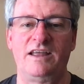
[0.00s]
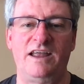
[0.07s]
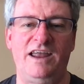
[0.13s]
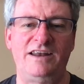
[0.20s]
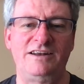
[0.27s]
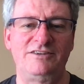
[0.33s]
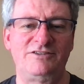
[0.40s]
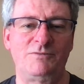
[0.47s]

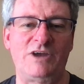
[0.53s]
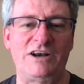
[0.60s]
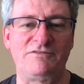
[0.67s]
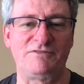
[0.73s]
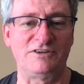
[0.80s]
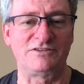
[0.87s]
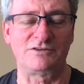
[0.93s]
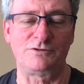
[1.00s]
And then some kind of
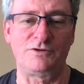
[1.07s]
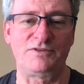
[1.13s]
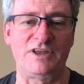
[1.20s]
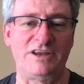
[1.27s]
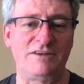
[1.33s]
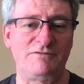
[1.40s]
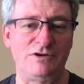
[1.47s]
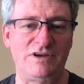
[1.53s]
physical
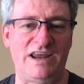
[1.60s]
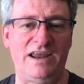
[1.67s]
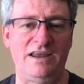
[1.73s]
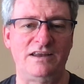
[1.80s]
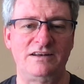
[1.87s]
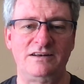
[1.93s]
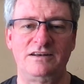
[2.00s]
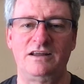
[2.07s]
thing if you
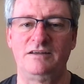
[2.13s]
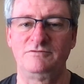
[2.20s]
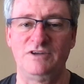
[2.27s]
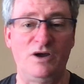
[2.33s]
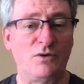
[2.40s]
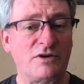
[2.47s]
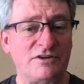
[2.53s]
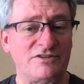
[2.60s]
can.
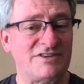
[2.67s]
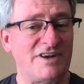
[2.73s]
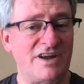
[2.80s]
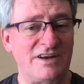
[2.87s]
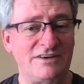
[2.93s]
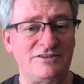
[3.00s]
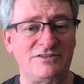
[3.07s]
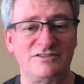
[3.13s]
Yoga's
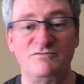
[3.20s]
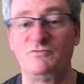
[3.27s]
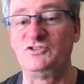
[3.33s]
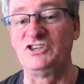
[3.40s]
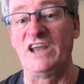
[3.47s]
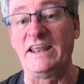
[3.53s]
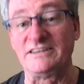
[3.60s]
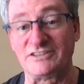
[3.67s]
nice.
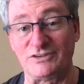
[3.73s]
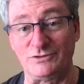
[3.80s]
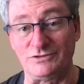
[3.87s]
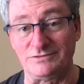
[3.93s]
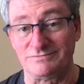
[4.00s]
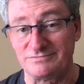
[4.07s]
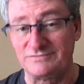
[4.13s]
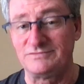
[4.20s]

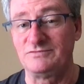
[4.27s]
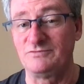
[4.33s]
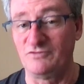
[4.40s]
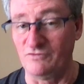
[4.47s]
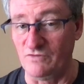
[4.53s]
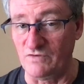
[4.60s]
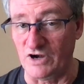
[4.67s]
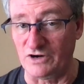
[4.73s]
Gentle.
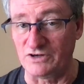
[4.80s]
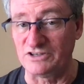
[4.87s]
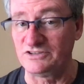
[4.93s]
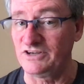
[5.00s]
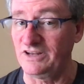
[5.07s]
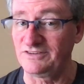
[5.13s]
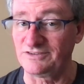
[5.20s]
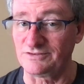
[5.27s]
Very
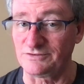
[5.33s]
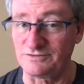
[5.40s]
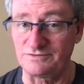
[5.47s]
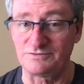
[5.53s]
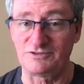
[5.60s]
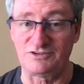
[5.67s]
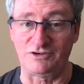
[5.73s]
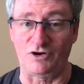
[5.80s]
gentle.
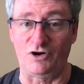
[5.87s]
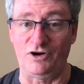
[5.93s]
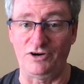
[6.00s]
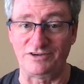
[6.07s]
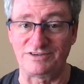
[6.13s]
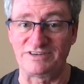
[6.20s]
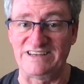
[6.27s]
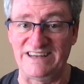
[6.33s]

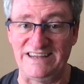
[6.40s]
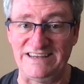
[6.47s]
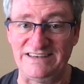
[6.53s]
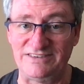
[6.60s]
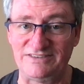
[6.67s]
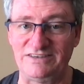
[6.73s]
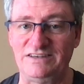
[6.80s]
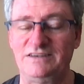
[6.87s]
Start
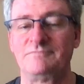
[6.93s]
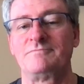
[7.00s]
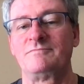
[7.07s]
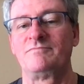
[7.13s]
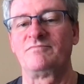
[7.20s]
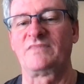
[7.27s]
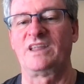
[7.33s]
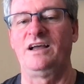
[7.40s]
easy.
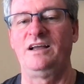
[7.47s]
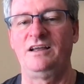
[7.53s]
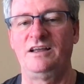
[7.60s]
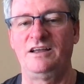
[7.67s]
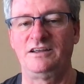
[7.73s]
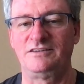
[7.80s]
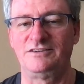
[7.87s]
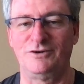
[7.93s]

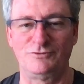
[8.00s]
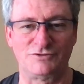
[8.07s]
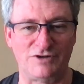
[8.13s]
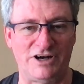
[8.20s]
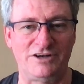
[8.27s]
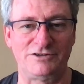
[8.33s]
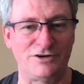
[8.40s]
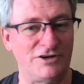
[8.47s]
Don't try
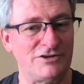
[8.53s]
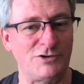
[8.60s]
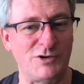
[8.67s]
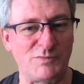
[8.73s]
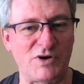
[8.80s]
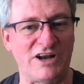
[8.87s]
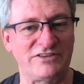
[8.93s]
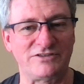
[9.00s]
to turn into a
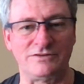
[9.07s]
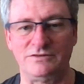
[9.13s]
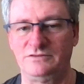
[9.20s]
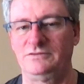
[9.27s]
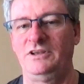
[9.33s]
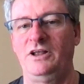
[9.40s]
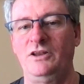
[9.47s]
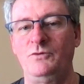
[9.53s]
pretzel
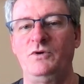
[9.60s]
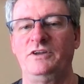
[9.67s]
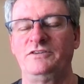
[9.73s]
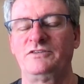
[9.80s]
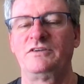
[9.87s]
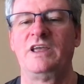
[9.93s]
all at once.